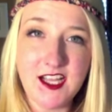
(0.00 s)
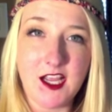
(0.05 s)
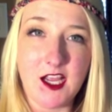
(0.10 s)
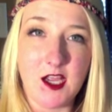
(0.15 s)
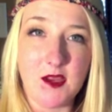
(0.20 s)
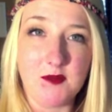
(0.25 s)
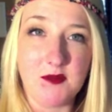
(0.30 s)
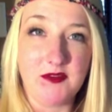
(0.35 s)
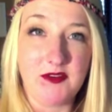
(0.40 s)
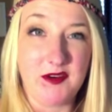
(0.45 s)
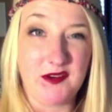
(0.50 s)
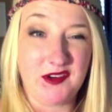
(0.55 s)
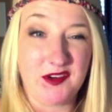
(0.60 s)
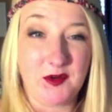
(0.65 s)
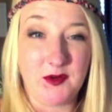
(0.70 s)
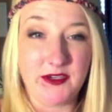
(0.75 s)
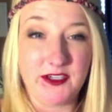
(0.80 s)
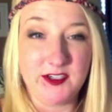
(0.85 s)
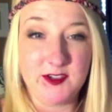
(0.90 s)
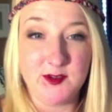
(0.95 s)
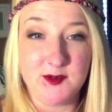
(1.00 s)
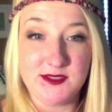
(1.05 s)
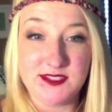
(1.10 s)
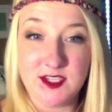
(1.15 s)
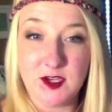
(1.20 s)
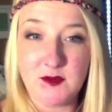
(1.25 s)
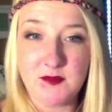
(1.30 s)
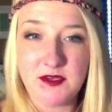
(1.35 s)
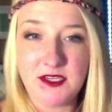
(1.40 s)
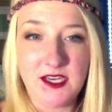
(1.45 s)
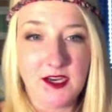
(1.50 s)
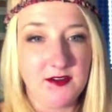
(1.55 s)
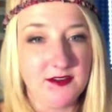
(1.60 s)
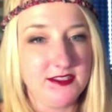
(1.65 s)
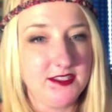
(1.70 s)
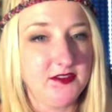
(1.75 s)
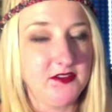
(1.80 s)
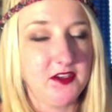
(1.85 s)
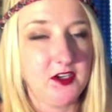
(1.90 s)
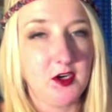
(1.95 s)
If I were going to do a zombie, I would
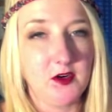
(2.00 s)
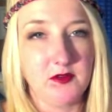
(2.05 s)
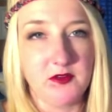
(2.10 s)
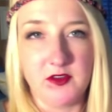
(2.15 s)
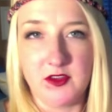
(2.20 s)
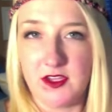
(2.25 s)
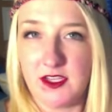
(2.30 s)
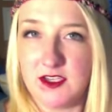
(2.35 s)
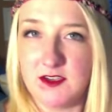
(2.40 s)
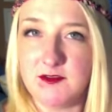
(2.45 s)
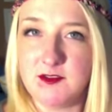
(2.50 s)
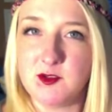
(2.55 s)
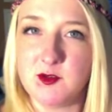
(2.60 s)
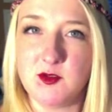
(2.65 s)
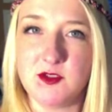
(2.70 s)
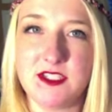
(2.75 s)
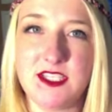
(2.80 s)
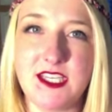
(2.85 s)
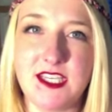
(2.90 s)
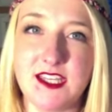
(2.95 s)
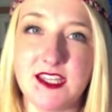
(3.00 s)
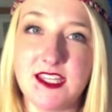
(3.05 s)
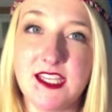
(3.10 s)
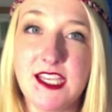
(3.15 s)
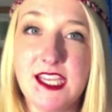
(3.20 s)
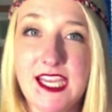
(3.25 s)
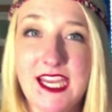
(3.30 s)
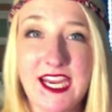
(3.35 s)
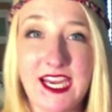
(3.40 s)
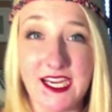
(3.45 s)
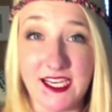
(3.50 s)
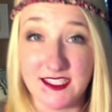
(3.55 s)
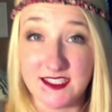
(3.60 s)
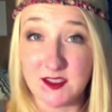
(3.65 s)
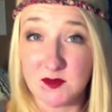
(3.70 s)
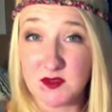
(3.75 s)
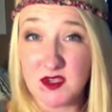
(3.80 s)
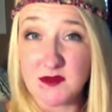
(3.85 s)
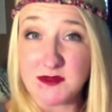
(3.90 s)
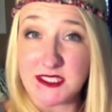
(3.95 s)
definitely go for the individual teeth. And
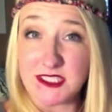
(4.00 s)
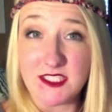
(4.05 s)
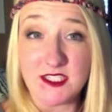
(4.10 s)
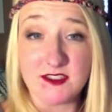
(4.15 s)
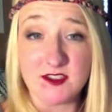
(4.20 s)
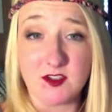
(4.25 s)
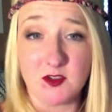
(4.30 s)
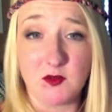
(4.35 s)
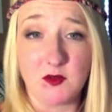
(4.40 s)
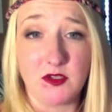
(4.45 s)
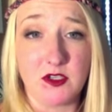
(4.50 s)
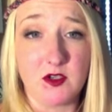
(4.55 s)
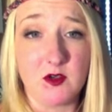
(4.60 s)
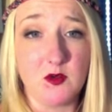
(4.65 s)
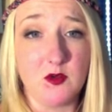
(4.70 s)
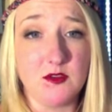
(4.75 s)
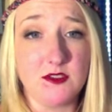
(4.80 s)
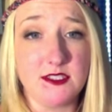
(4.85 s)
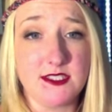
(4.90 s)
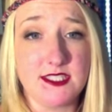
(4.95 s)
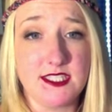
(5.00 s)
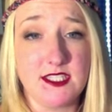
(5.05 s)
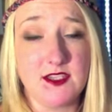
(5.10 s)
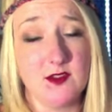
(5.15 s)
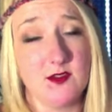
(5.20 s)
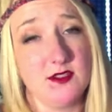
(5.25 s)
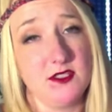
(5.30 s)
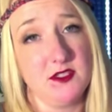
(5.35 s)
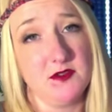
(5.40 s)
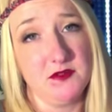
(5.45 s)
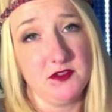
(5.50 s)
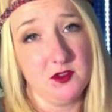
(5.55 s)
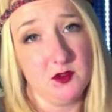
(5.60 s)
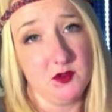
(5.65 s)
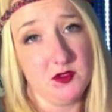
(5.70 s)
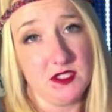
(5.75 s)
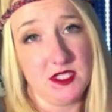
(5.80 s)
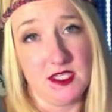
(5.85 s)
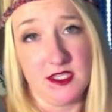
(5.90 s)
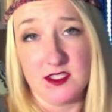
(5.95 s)
sometimes it does look really cool to see those
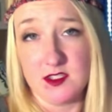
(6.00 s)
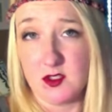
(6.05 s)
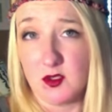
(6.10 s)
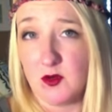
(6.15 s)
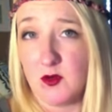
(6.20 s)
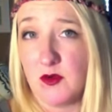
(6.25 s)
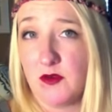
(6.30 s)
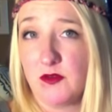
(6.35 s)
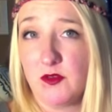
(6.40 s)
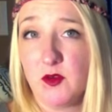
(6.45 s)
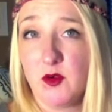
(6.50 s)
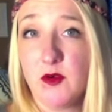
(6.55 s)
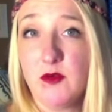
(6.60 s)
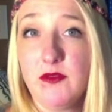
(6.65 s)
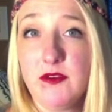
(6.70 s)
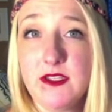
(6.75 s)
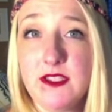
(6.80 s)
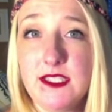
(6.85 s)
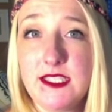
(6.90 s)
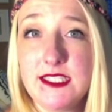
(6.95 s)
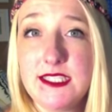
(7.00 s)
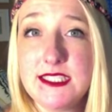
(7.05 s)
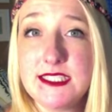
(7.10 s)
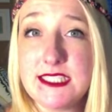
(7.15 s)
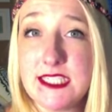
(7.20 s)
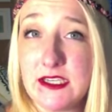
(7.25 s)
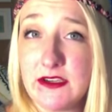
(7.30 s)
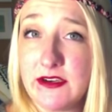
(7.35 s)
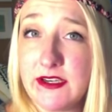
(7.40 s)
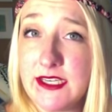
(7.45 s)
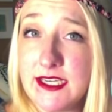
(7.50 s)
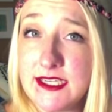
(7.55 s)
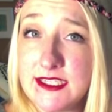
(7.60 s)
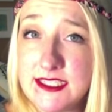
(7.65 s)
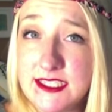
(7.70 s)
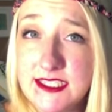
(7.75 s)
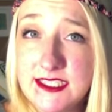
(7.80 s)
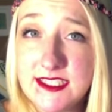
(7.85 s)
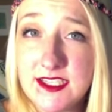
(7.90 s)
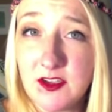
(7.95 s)
individual teeth. So if you're feeling daring and
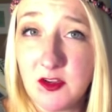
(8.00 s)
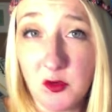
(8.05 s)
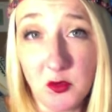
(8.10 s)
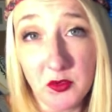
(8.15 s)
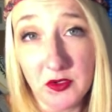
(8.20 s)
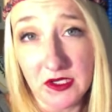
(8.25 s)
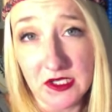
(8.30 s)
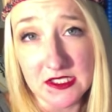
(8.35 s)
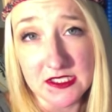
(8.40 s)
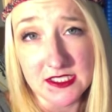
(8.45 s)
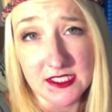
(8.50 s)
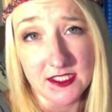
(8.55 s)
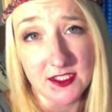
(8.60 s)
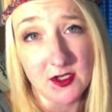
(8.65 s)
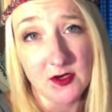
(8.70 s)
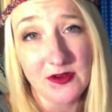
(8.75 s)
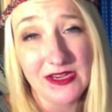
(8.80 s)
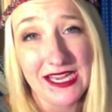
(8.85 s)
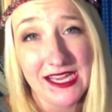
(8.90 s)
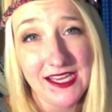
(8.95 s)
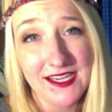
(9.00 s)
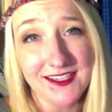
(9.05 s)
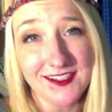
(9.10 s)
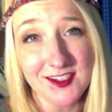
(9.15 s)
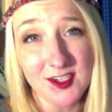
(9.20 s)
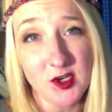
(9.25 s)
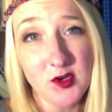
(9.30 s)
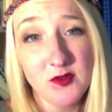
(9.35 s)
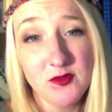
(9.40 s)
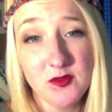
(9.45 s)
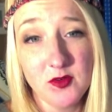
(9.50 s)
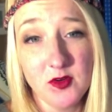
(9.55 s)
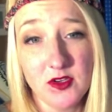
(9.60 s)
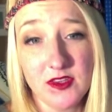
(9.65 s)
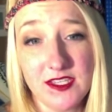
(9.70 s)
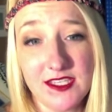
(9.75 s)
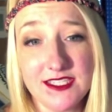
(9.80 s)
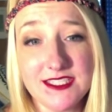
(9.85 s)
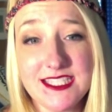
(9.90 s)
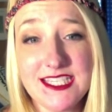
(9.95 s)
detail oriented, go ahead and go for
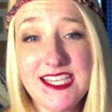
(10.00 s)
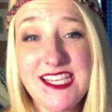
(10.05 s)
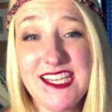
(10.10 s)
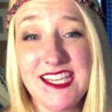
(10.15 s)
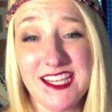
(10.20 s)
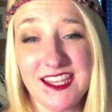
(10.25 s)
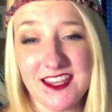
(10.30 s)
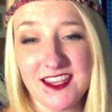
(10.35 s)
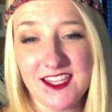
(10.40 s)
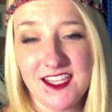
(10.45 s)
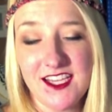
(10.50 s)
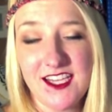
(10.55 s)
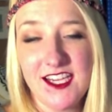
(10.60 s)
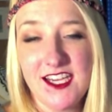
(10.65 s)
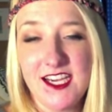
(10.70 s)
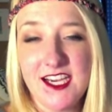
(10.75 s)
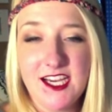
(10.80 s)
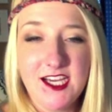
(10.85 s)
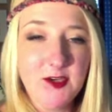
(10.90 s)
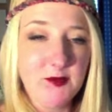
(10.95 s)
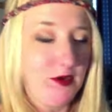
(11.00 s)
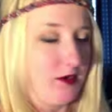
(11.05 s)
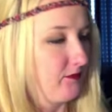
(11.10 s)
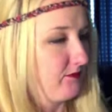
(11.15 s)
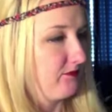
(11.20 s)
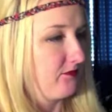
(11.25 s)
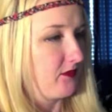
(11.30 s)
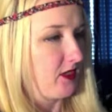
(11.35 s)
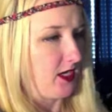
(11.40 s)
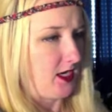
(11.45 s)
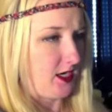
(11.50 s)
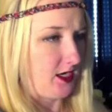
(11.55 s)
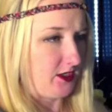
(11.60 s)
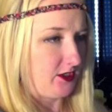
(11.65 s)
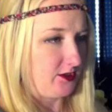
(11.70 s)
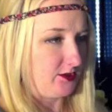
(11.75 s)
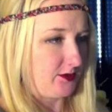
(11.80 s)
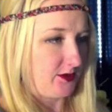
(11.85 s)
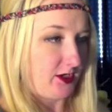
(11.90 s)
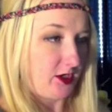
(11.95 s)
the teeth. Anyway, how are
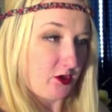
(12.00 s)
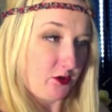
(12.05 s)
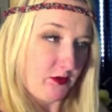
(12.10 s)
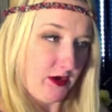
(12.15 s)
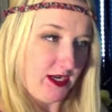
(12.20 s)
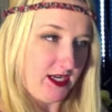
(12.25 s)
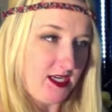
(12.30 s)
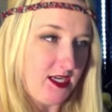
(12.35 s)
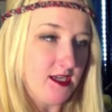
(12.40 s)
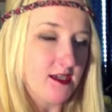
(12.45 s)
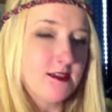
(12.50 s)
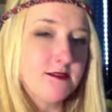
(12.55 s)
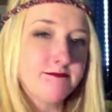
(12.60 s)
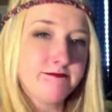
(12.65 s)
you doing? Are you ready?